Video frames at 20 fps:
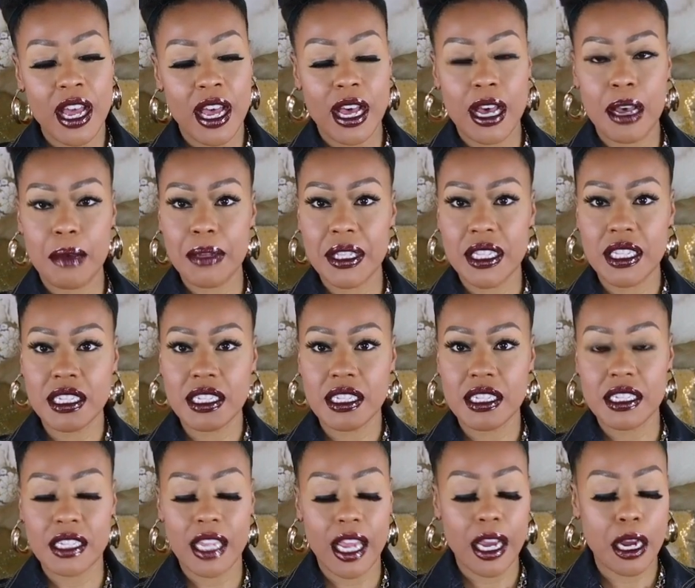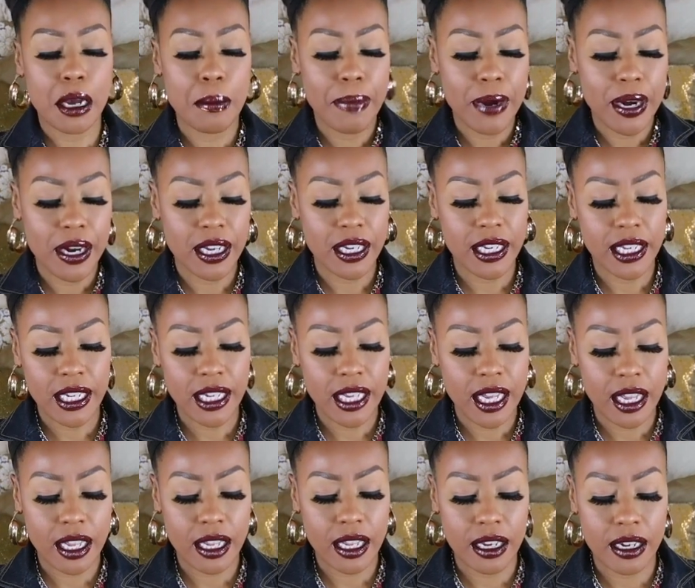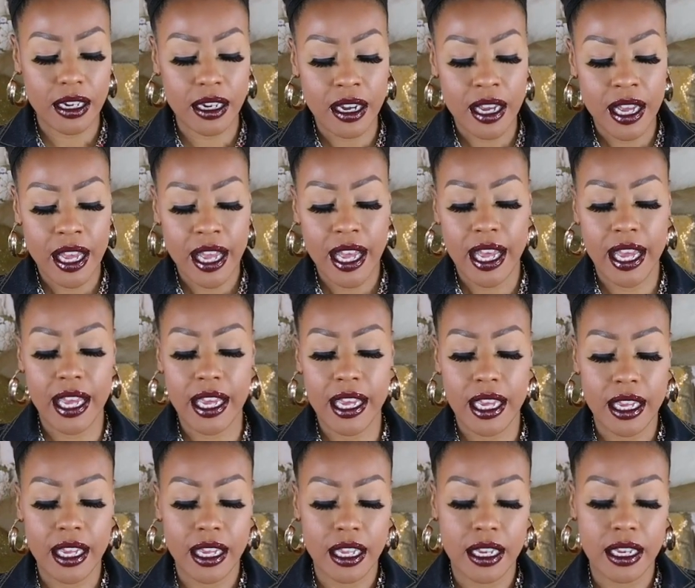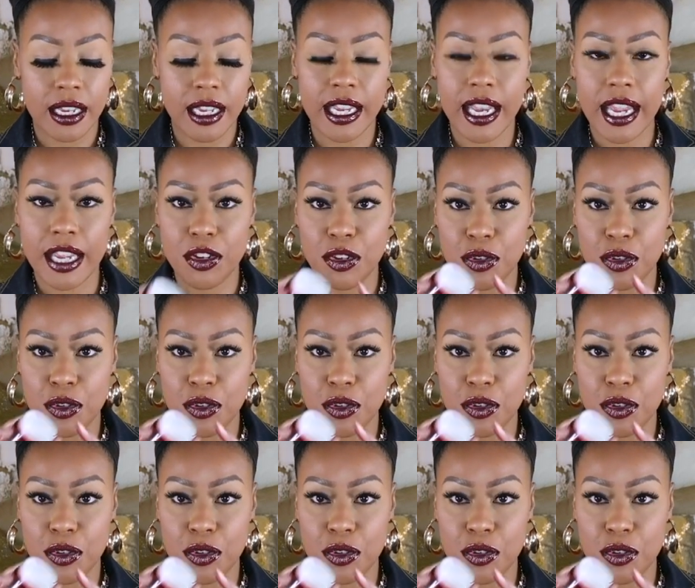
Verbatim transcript: Um, and this is like a burgundy color and it,